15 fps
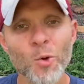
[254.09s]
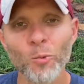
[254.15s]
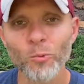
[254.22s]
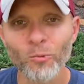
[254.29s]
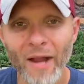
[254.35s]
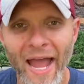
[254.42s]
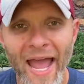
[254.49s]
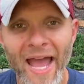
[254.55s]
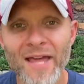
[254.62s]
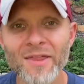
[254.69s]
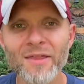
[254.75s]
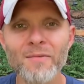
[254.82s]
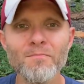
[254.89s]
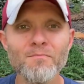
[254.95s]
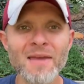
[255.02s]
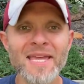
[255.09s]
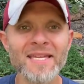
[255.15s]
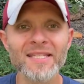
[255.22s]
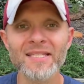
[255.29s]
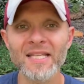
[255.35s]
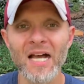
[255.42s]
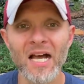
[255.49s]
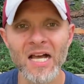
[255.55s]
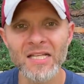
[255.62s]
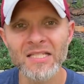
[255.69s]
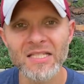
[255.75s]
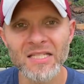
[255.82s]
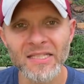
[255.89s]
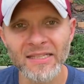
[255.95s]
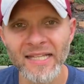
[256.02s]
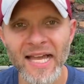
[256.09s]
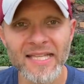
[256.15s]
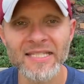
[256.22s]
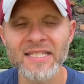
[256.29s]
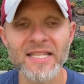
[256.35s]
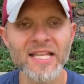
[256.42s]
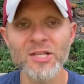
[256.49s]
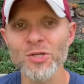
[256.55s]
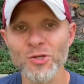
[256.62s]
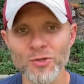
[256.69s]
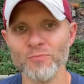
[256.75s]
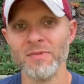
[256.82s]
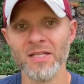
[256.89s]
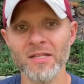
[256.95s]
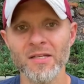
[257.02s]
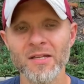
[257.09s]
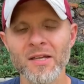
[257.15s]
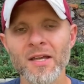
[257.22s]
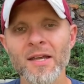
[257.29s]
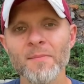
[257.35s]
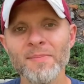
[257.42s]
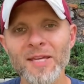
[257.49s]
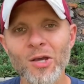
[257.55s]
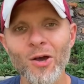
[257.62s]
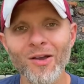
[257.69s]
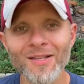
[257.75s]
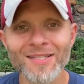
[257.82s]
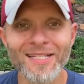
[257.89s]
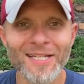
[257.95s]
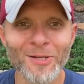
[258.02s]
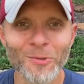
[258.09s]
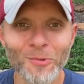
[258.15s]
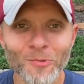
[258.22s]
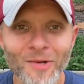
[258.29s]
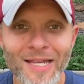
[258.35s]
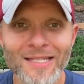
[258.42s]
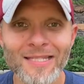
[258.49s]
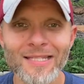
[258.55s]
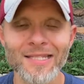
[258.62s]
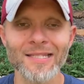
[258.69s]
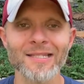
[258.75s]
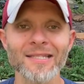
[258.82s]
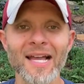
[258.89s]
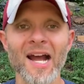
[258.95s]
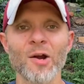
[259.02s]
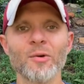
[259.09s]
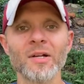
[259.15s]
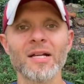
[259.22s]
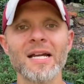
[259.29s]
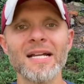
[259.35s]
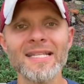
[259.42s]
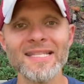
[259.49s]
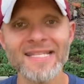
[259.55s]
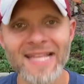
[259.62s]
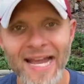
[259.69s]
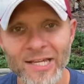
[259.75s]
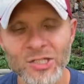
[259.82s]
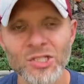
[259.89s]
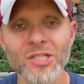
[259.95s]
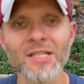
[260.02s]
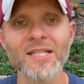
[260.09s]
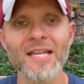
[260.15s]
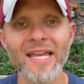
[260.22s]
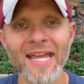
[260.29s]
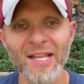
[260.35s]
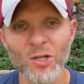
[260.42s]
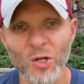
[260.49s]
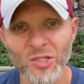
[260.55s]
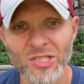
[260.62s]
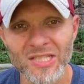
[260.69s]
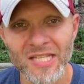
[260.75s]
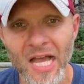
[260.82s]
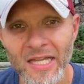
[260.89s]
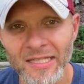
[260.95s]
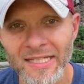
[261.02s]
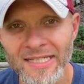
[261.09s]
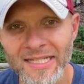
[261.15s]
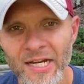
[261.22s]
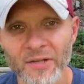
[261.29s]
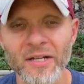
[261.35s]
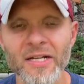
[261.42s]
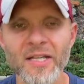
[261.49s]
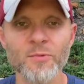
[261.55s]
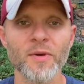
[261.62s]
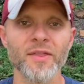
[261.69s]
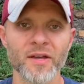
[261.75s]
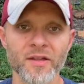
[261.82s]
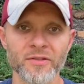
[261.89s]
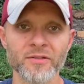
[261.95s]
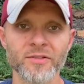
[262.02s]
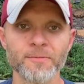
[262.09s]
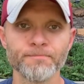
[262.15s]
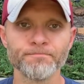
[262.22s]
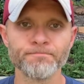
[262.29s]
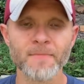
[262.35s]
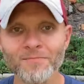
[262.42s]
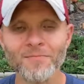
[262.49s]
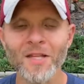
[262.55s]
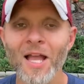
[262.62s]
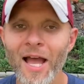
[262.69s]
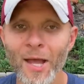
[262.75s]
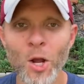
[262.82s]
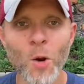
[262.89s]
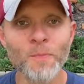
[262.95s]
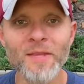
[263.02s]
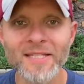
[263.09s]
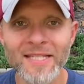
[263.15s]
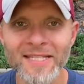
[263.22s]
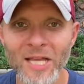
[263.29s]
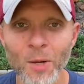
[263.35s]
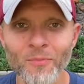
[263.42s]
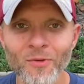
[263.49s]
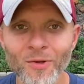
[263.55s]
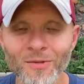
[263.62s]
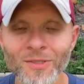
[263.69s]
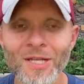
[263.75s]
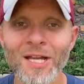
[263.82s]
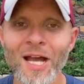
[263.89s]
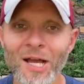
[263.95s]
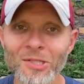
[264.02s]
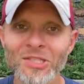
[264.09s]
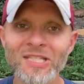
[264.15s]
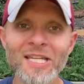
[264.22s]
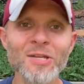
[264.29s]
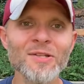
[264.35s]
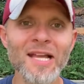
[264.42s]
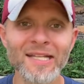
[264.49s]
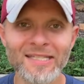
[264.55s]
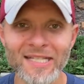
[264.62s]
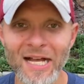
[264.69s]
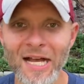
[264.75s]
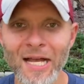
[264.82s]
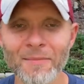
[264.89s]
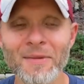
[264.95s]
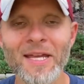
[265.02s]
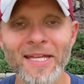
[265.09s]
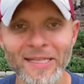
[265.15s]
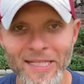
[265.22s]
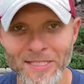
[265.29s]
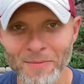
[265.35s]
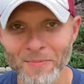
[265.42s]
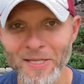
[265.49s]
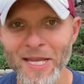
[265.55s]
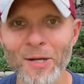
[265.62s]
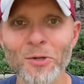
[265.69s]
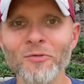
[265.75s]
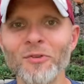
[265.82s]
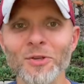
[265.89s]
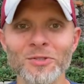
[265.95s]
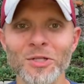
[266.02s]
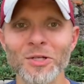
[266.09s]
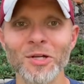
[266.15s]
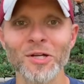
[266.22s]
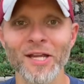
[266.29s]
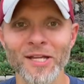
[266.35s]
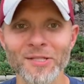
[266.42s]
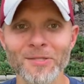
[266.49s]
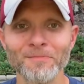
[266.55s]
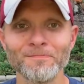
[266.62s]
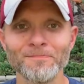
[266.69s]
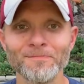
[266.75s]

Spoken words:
Wrath makes us less than human because it erases our connection and our solidarity with others. I hope this is helpful. I'll see you next time, unless a piano falls on our heads.